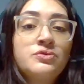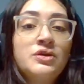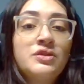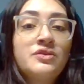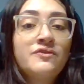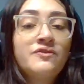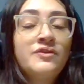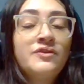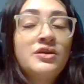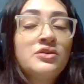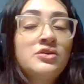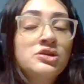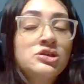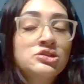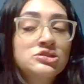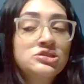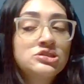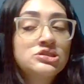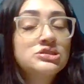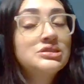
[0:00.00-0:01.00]
with
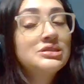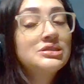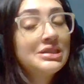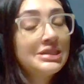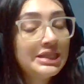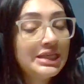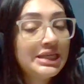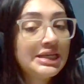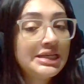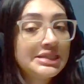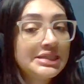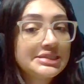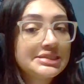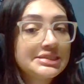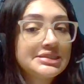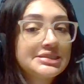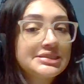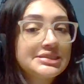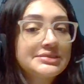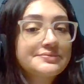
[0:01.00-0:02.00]
various
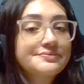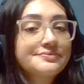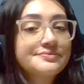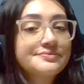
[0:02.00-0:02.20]
needs.